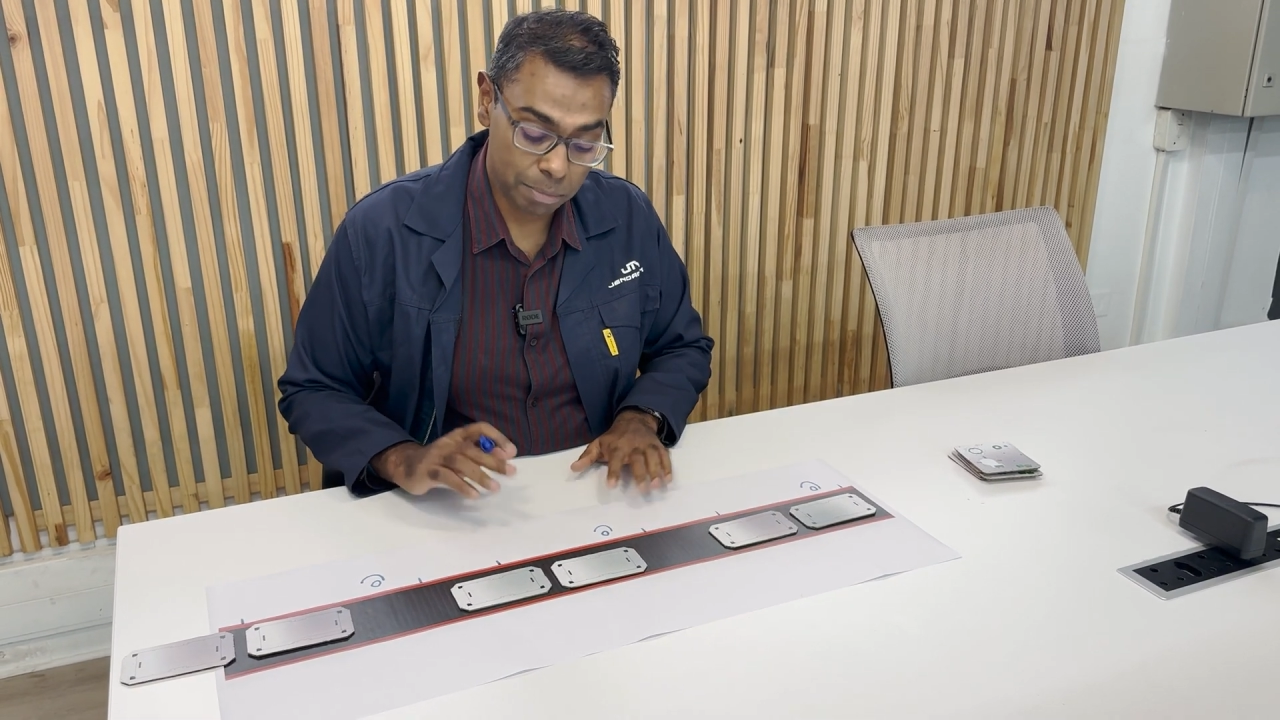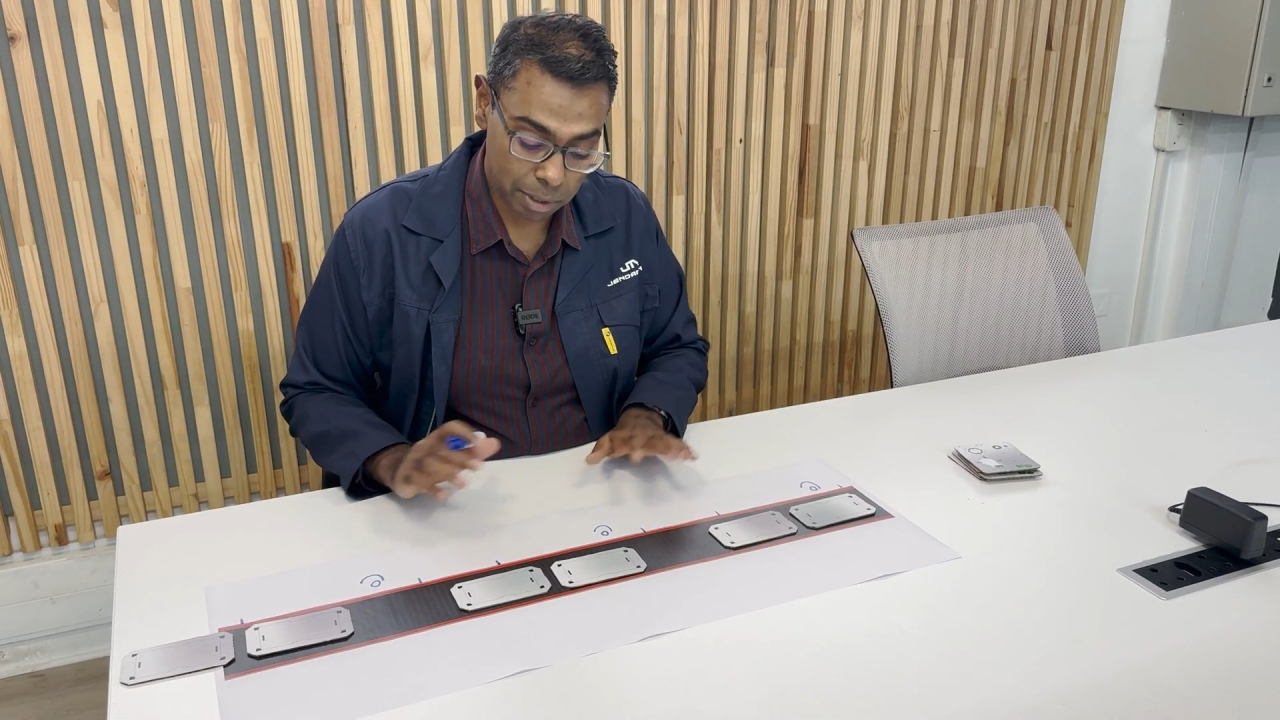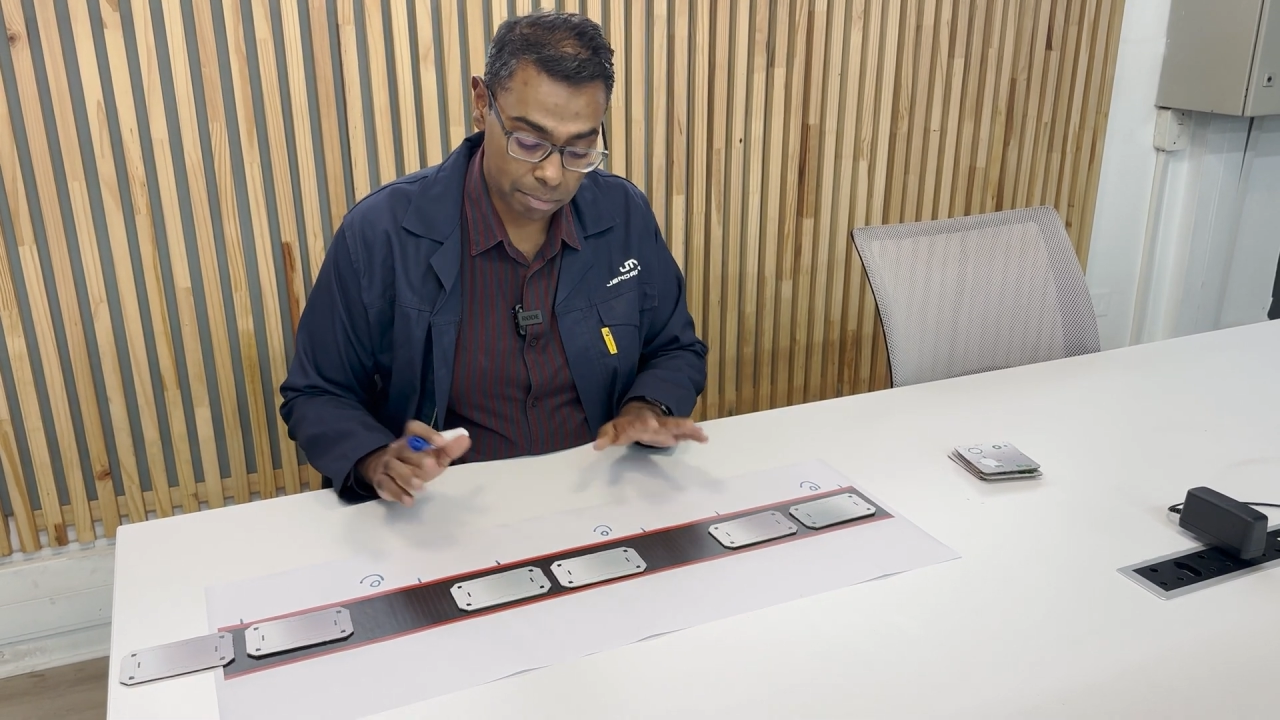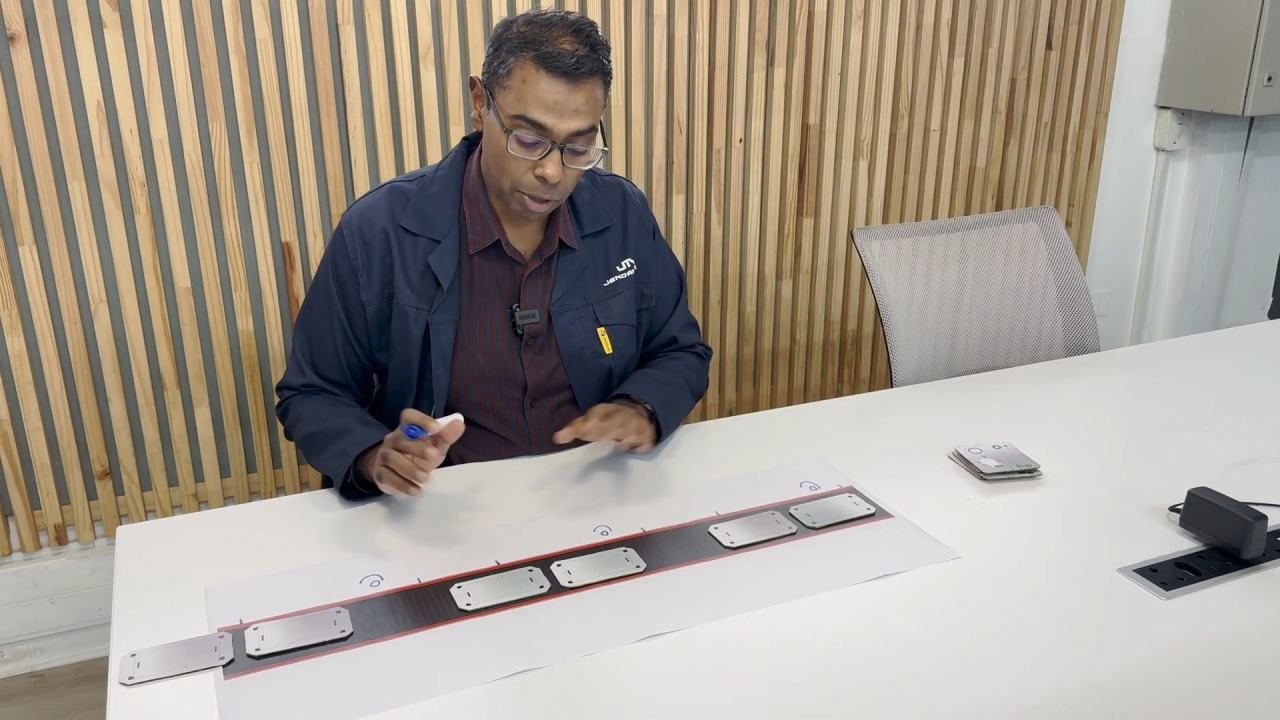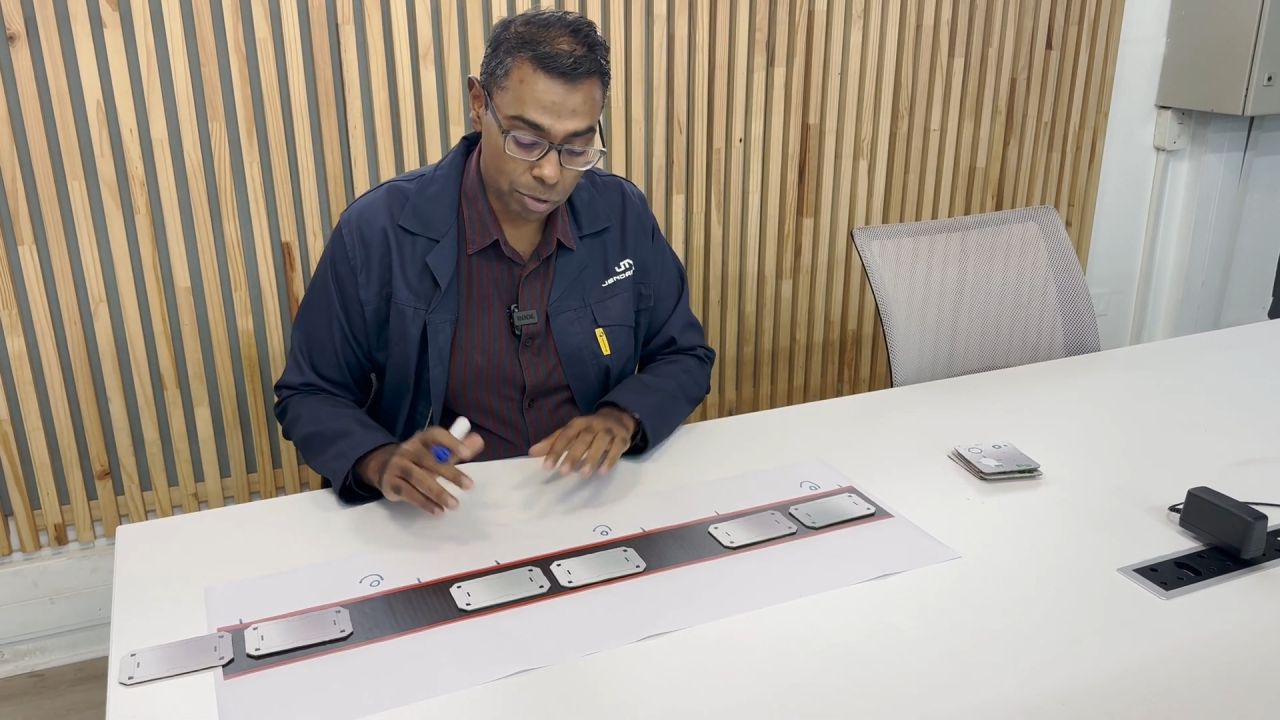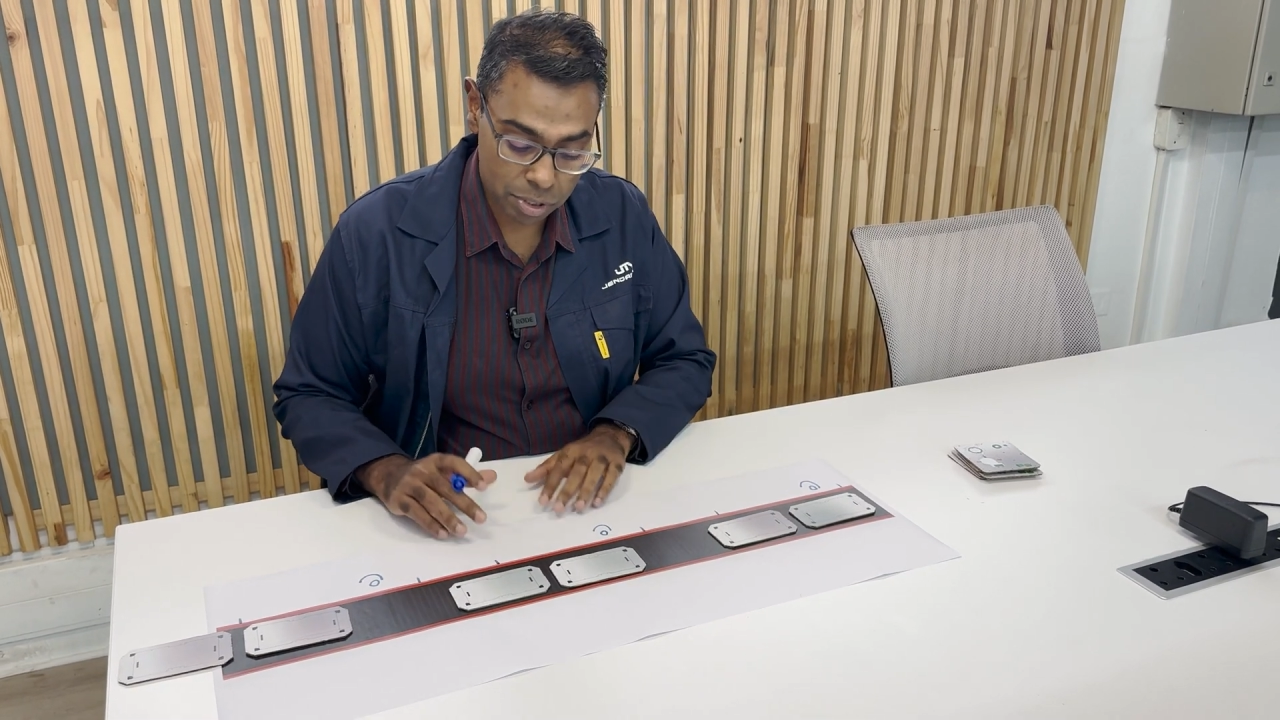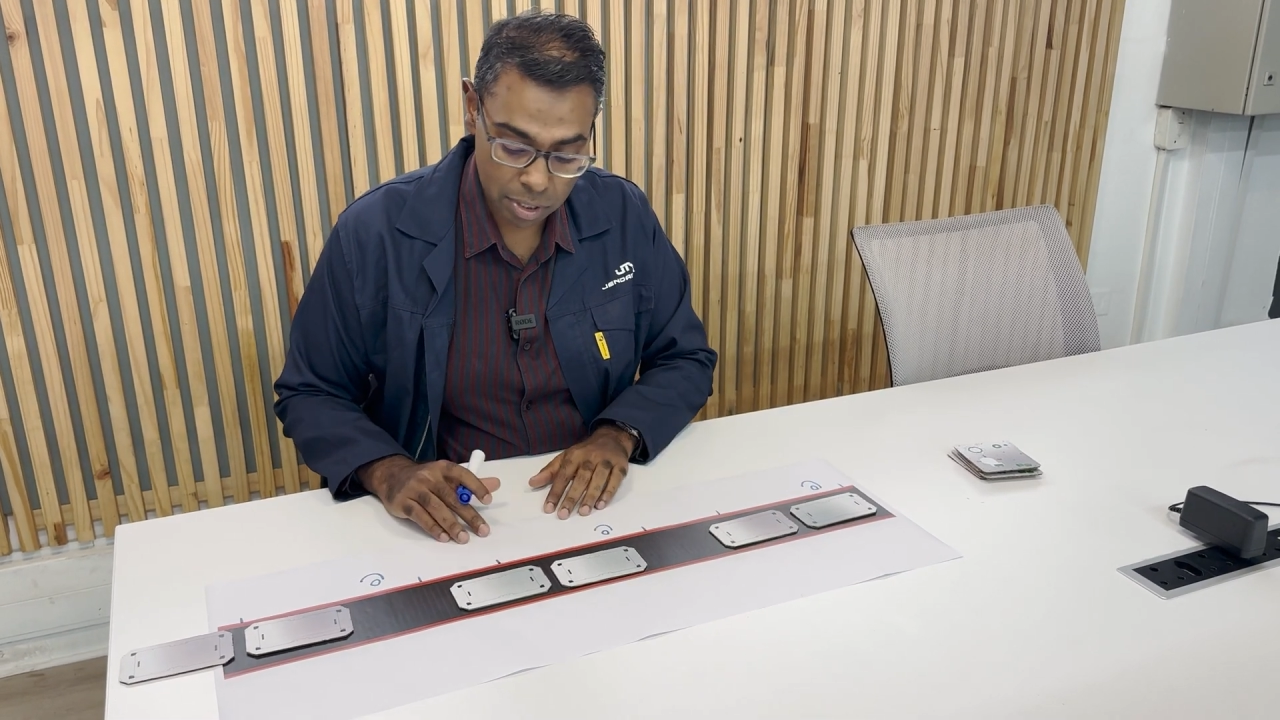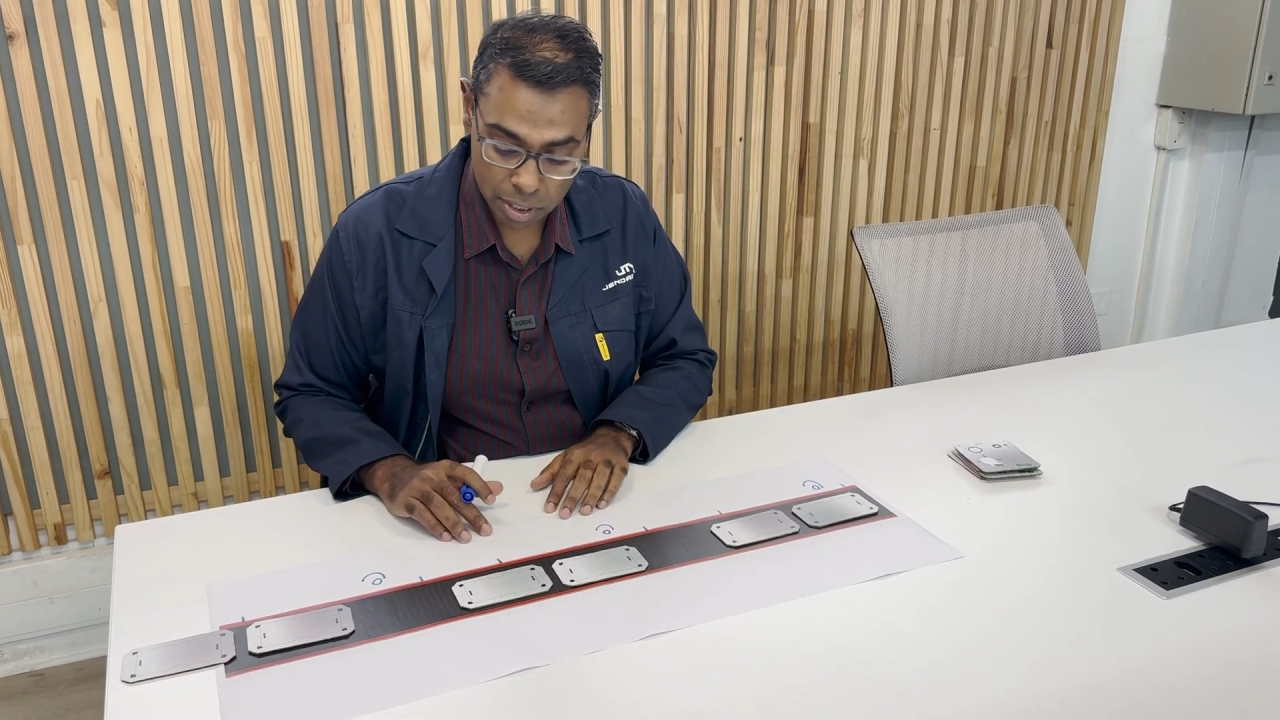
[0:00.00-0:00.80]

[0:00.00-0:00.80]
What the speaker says: but most